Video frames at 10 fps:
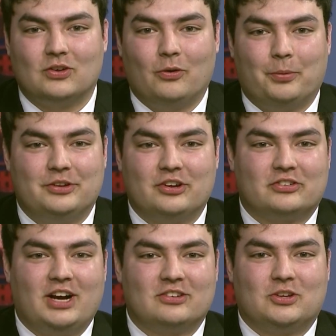We just
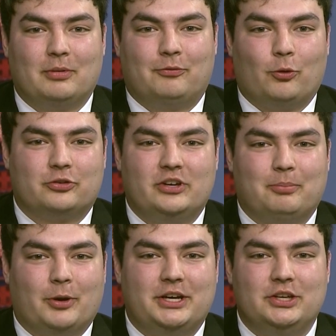got some unfortunate
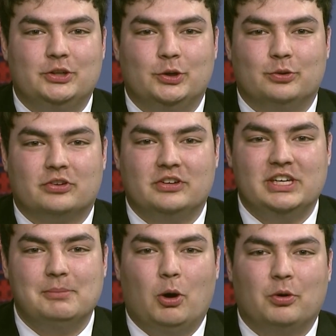breaking news.
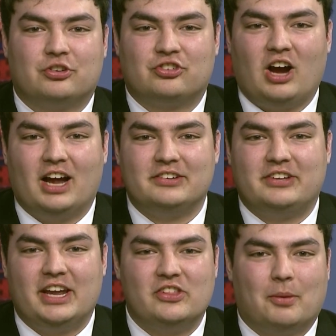Nemo was shot
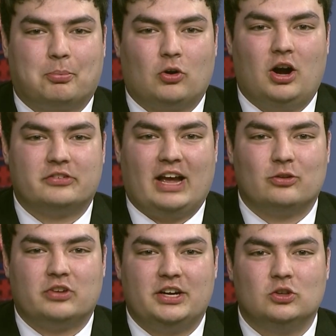dead in the Bronx
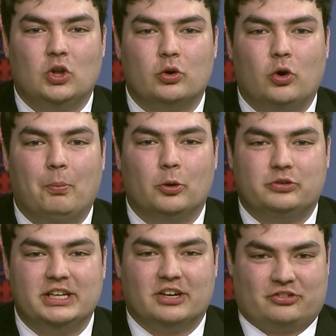outside a local
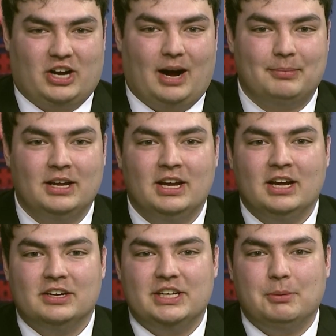bodega shop.
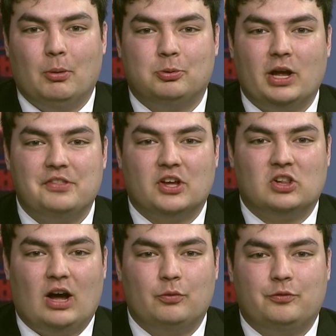Nemo played the
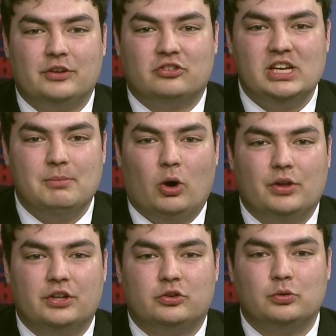clownfish Nemo
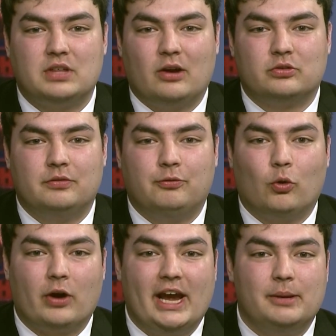in the
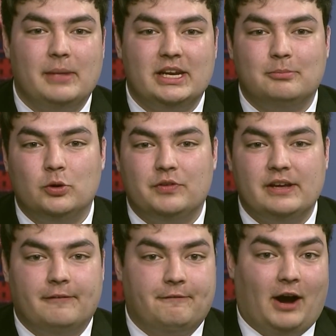2004 animated movie
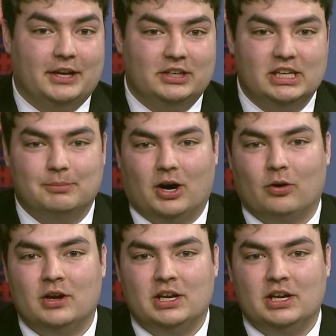Finding Nemo.